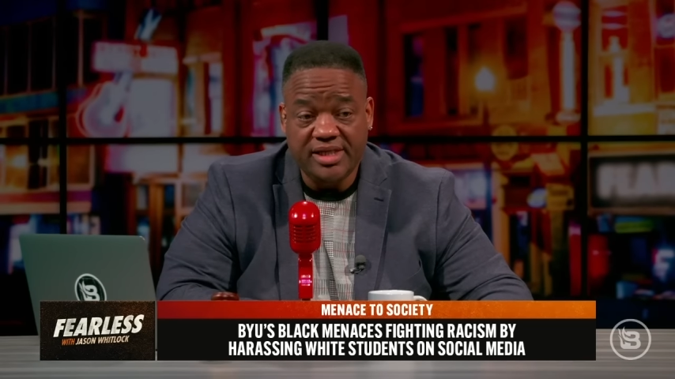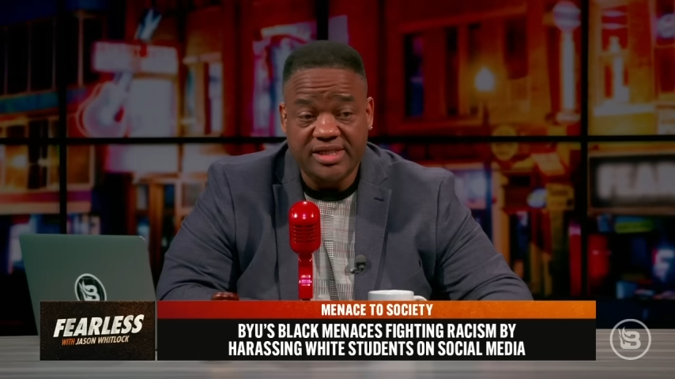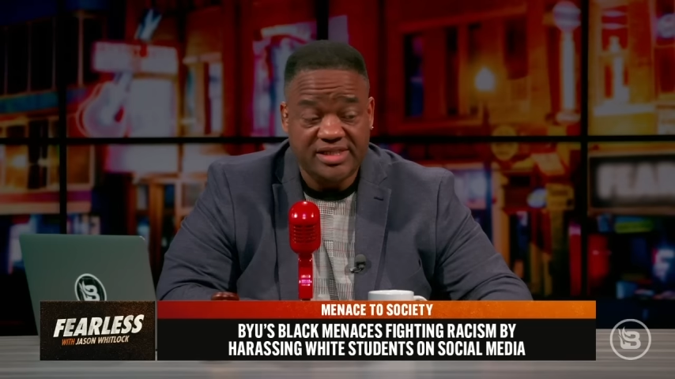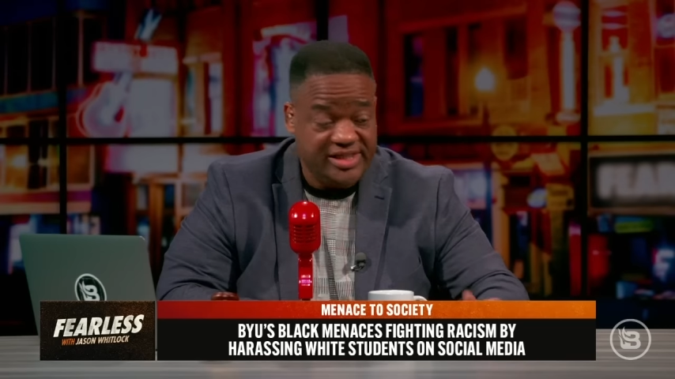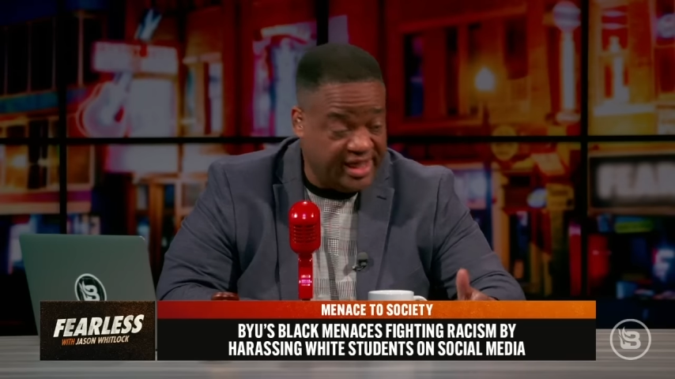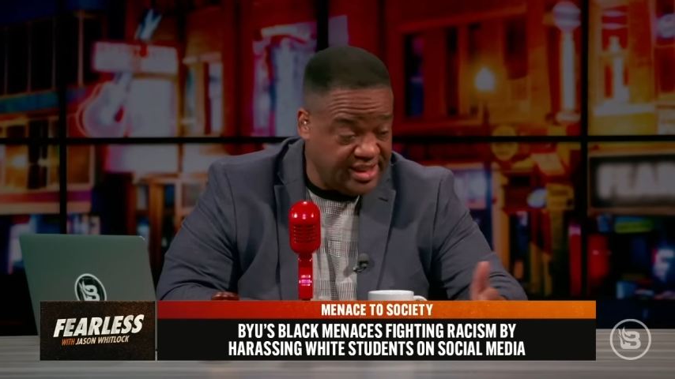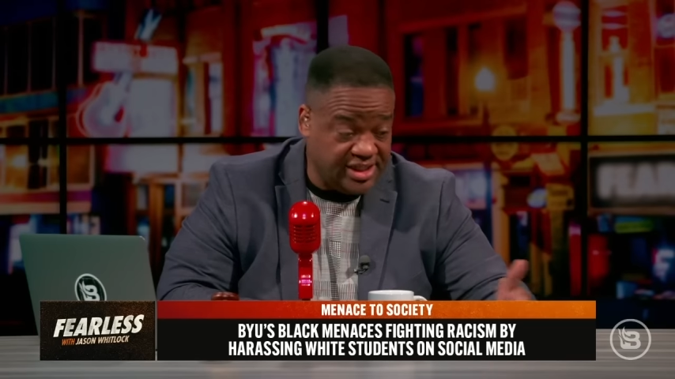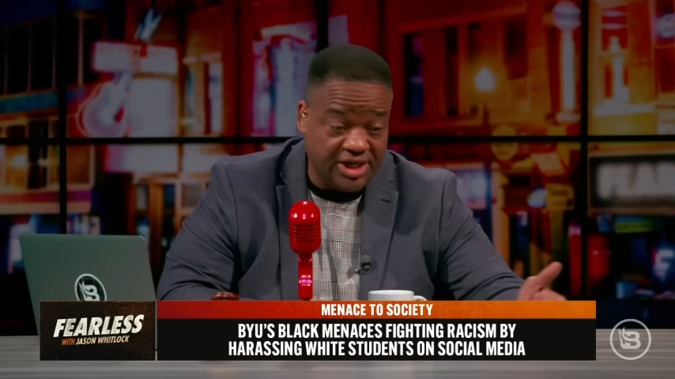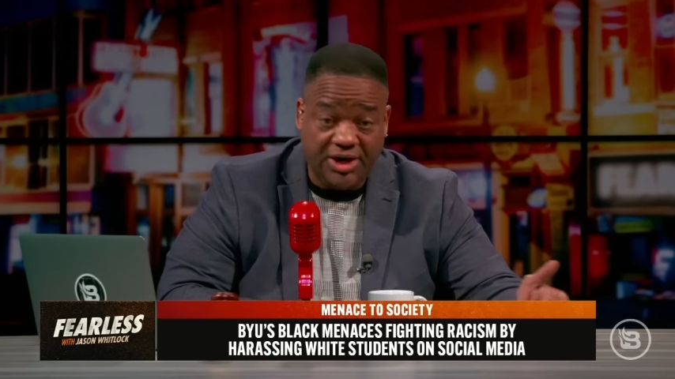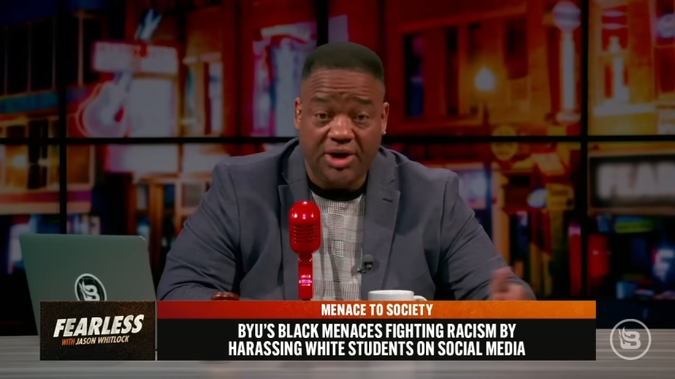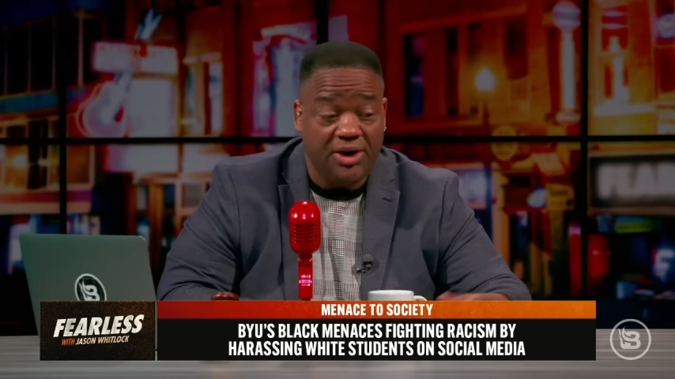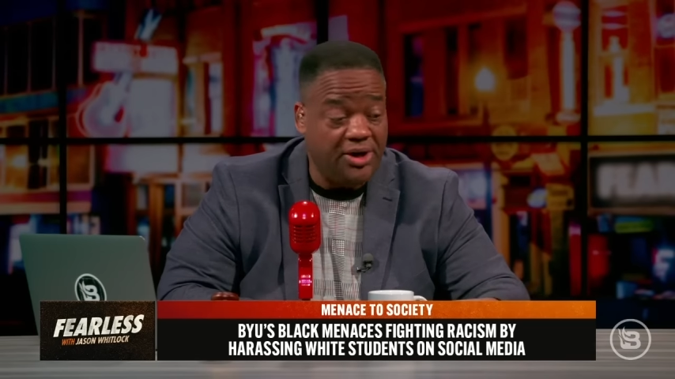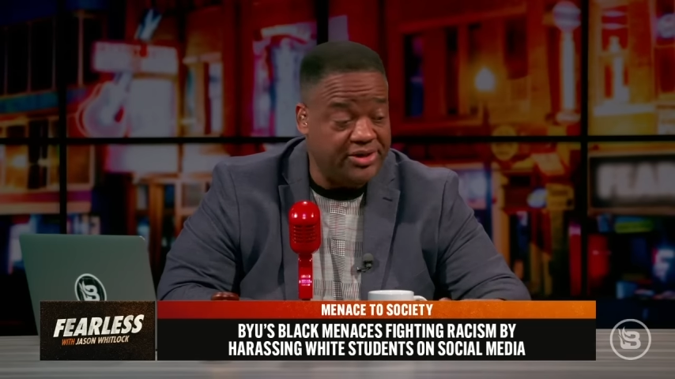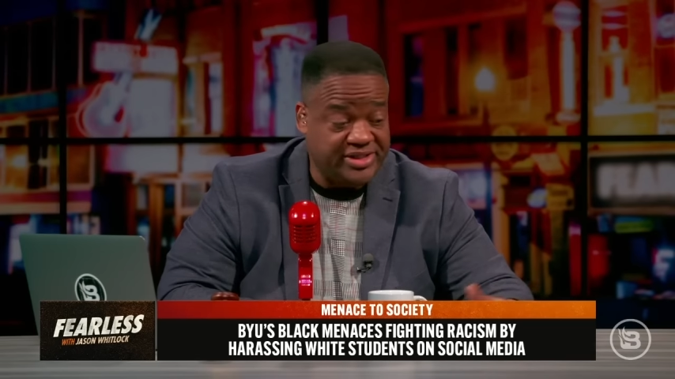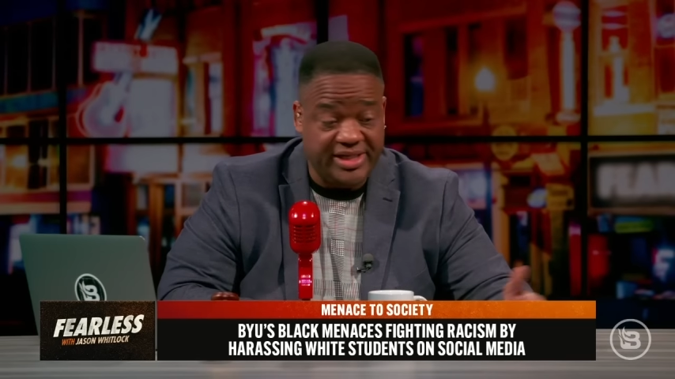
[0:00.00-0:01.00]
She's a
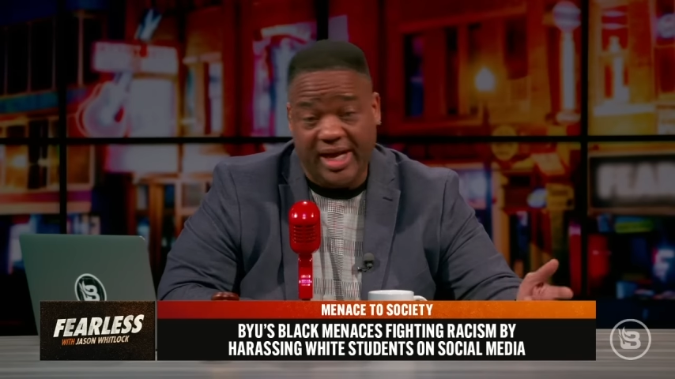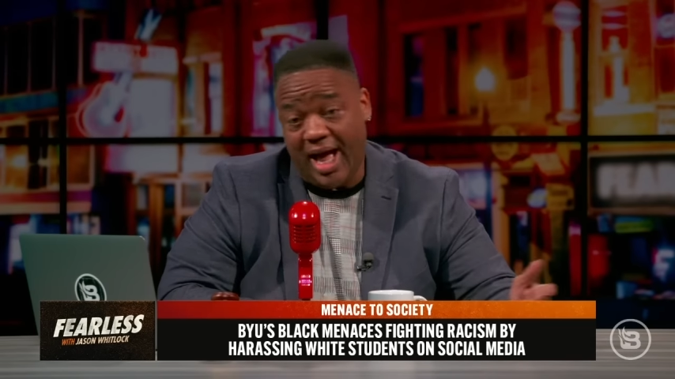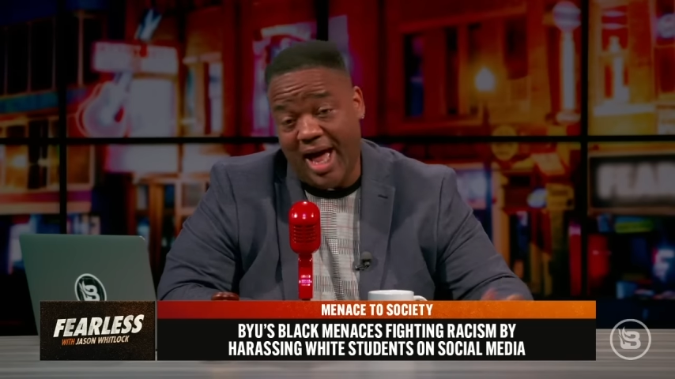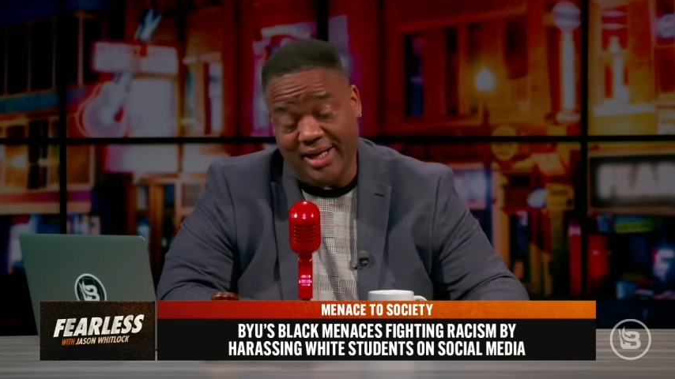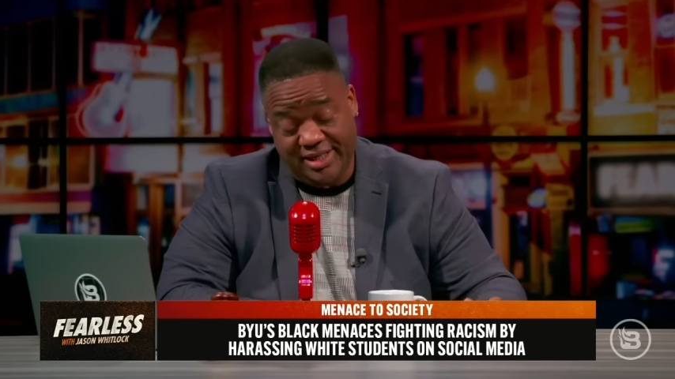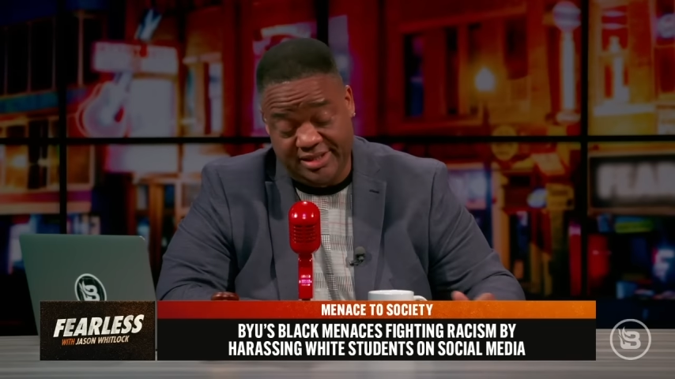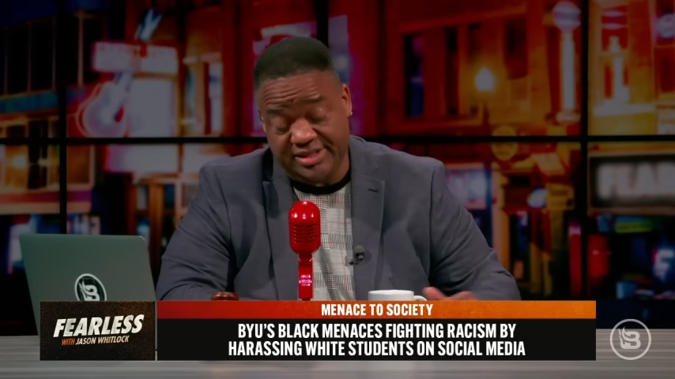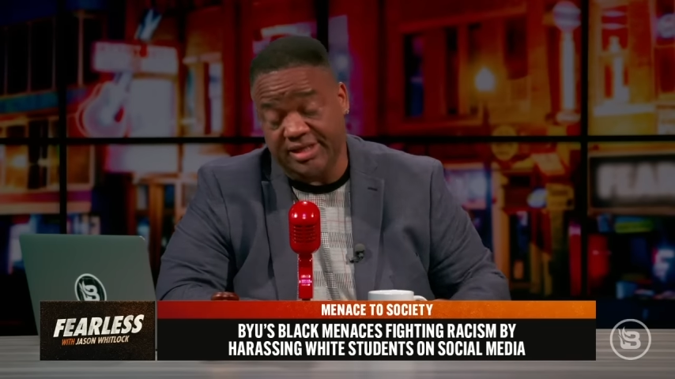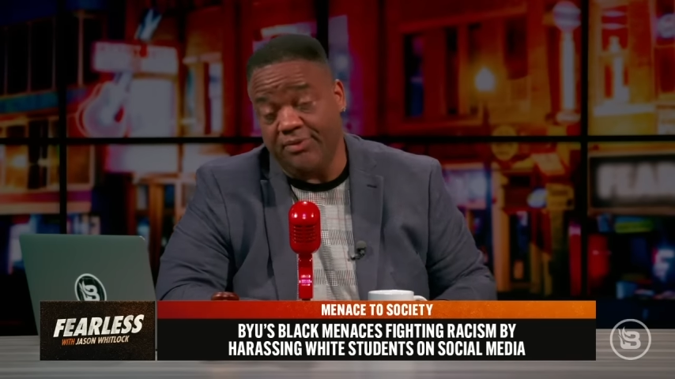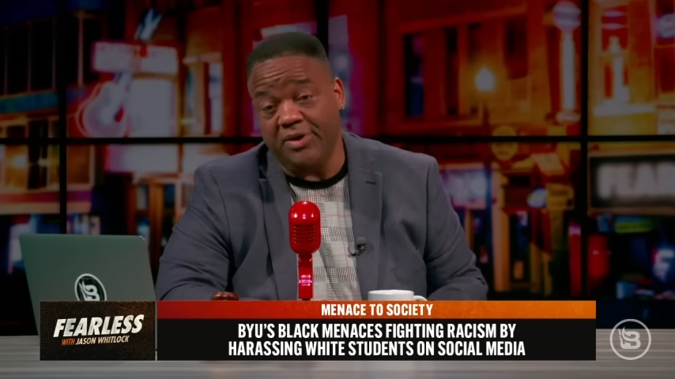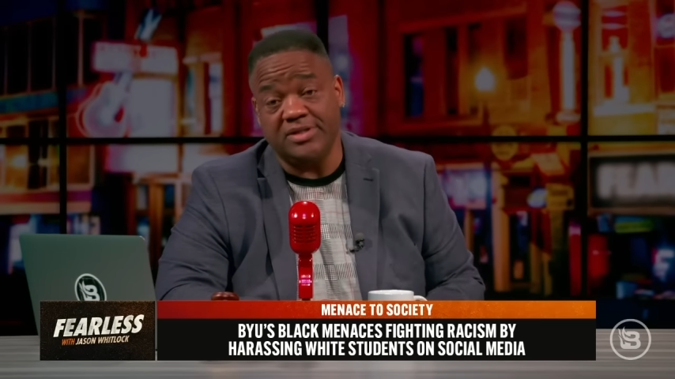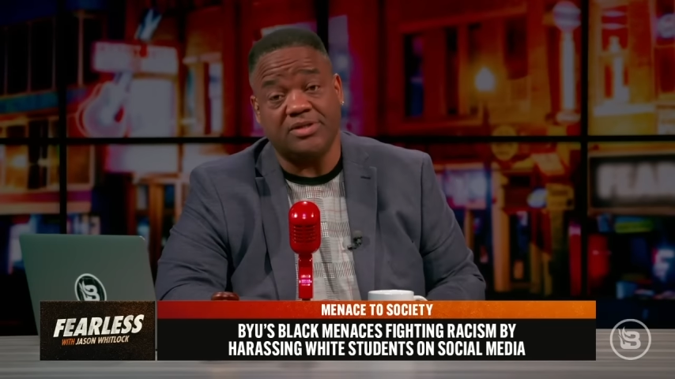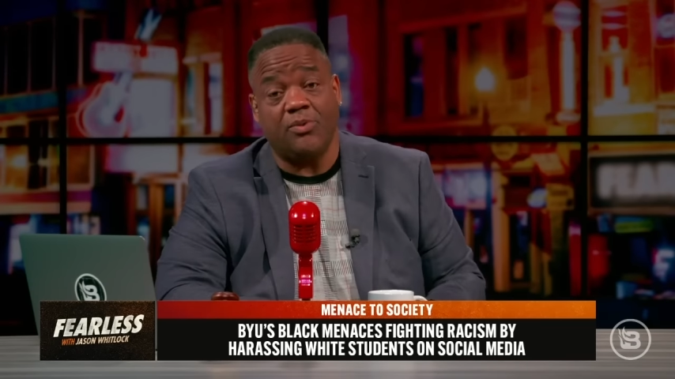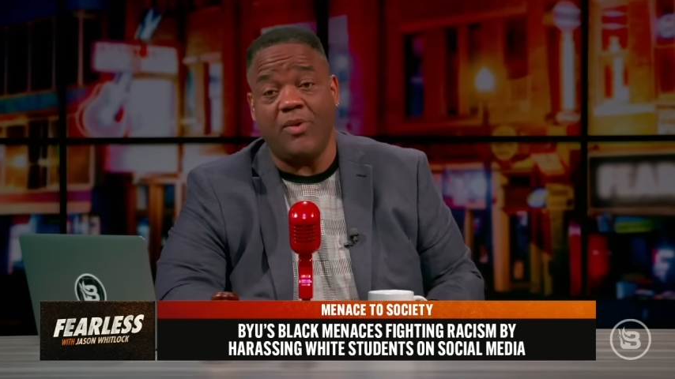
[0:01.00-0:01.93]
girl. If she wants to